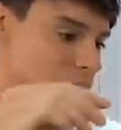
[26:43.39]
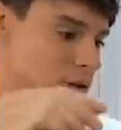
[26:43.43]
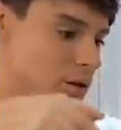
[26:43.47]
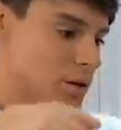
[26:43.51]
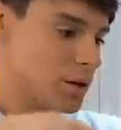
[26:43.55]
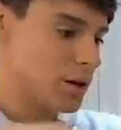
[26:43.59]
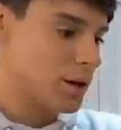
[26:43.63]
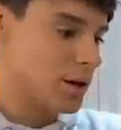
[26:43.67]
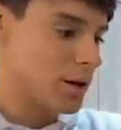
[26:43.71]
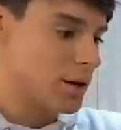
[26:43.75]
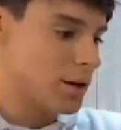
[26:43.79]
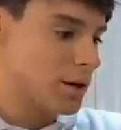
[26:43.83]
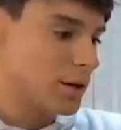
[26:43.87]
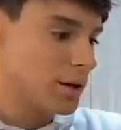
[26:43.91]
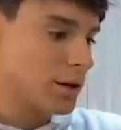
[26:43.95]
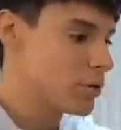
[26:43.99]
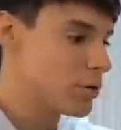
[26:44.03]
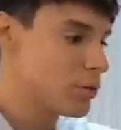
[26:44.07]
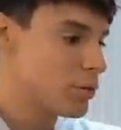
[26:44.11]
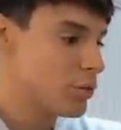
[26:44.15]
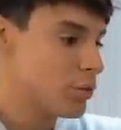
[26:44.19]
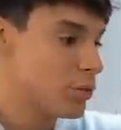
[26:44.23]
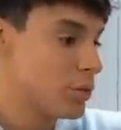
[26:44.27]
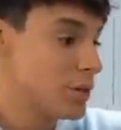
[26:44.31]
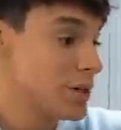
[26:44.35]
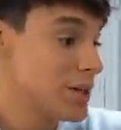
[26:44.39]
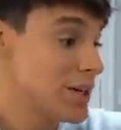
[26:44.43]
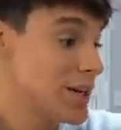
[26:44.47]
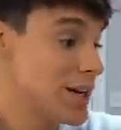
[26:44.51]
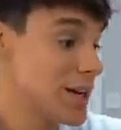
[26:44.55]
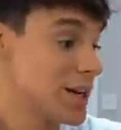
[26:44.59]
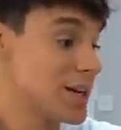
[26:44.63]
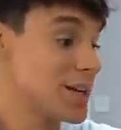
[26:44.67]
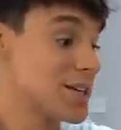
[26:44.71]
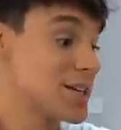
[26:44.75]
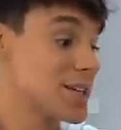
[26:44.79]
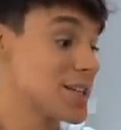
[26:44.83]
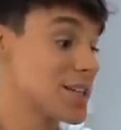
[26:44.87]
Okay. We did
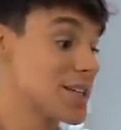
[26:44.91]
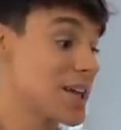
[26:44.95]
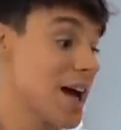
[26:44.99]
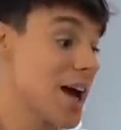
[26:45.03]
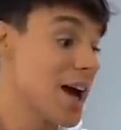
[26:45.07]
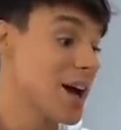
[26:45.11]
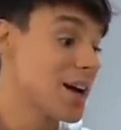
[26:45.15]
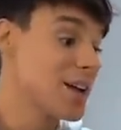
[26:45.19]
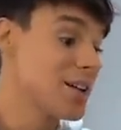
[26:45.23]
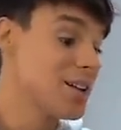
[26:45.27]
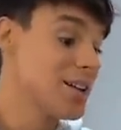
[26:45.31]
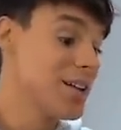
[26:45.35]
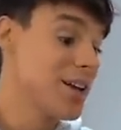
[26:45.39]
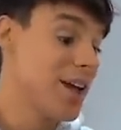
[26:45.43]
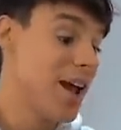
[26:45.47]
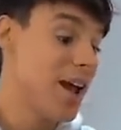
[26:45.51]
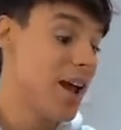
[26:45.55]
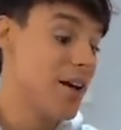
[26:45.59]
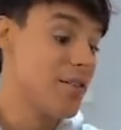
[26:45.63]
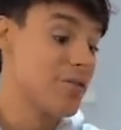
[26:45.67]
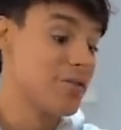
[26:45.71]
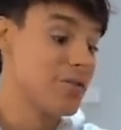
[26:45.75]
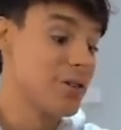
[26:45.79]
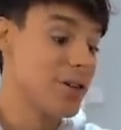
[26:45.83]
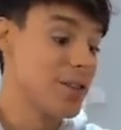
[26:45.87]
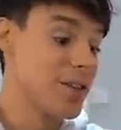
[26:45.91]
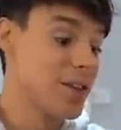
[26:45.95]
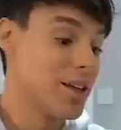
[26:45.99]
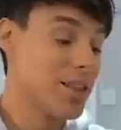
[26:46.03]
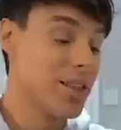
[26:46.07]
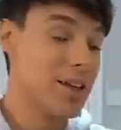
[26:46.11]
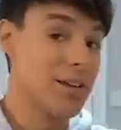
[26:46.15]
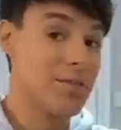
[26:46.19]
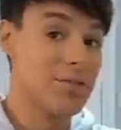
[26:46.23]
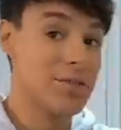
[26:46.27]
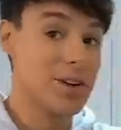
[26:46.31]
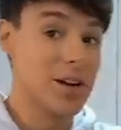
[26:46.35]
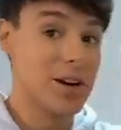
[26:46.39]
exactly everything
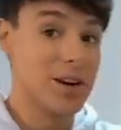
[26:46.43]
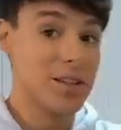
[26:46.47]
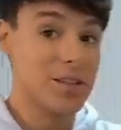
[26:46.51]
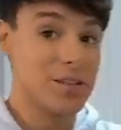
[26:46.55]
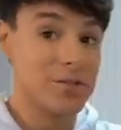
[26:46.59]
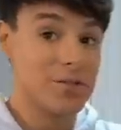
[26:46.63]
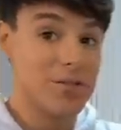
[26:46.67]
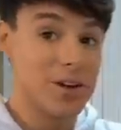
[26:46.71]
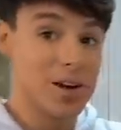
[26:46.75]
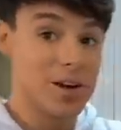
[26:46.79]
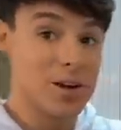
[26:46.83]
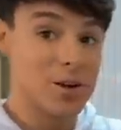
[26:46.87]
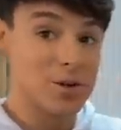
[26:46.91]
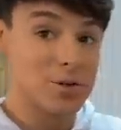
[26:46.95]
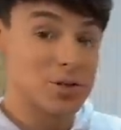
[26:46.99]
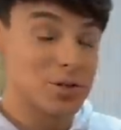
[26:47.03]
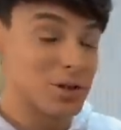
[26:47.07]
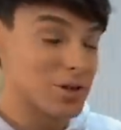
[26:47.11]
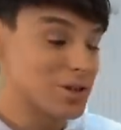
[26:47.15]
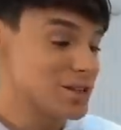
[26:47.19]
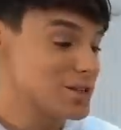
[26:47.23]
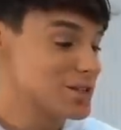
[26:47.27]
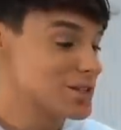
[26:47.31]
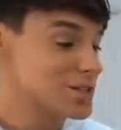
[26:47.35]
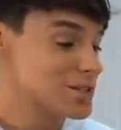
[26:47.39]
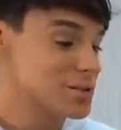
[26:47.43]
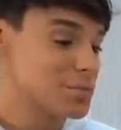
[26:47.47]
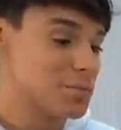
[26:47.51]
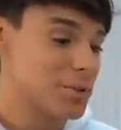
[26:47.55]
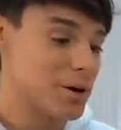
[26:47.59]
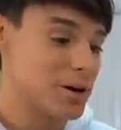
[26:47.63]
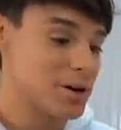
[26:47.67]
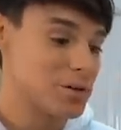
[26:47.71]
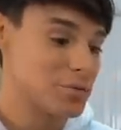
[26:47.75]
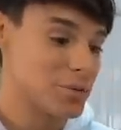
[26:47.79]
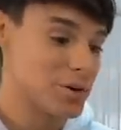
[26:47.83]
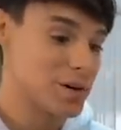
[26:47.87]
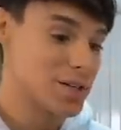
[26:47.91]
they've done in the video, so this is the
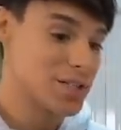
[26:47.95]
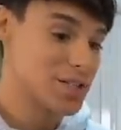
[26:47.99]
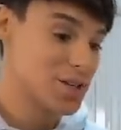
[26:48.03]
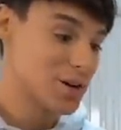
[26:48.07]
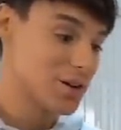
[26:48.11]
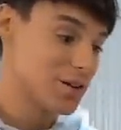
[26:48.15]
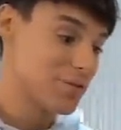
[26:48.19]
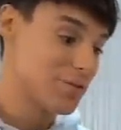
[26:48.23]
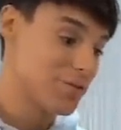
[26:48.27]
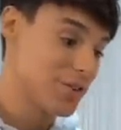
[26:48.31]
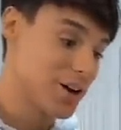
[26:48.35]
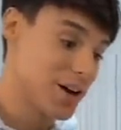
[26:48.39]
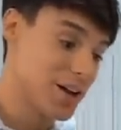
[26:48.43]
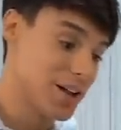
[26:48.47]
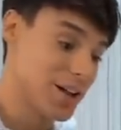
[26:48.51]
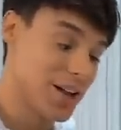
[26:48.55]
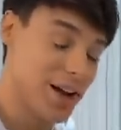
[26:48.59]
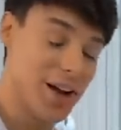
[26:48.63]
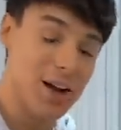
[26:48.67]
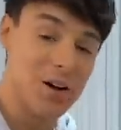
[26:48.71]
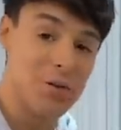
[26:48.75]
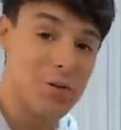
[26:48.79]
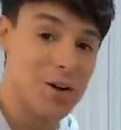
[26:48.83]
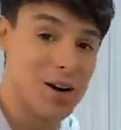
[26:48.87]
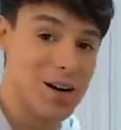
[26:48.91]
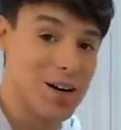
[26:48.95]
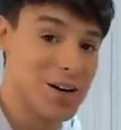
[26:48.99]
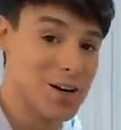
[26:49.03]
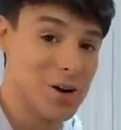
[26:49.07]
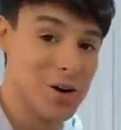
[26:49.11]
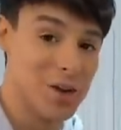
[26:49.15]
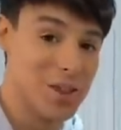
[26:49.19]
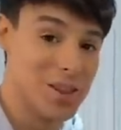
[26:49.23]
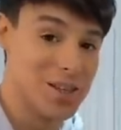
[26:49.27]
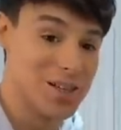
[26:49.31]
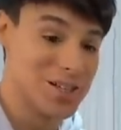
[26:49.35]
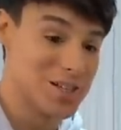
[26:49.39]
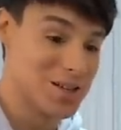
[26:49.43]
part where it's gonna fail. I already know
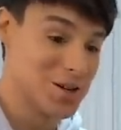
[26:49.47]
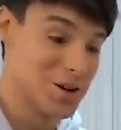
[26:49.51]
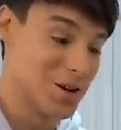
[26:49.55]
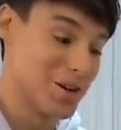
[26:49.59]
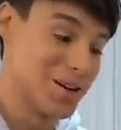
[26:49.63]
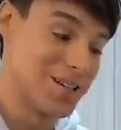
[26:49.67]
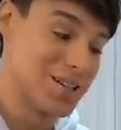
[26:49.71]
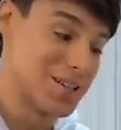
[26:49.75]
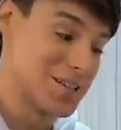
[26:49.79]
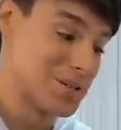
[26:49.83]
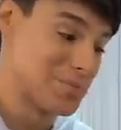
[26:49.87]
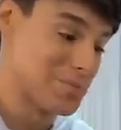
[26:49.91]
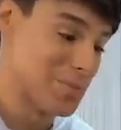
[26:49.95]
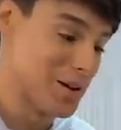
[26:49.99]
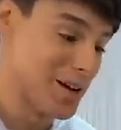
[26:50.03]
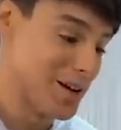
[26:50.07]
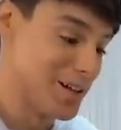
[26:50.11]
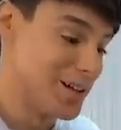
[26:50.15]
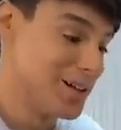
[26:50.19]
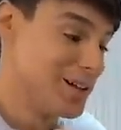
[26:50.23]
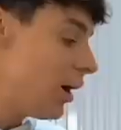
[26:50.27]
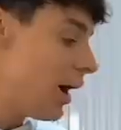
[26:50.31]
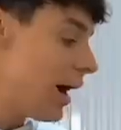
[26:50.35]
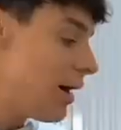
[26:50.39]
this is gonna spill.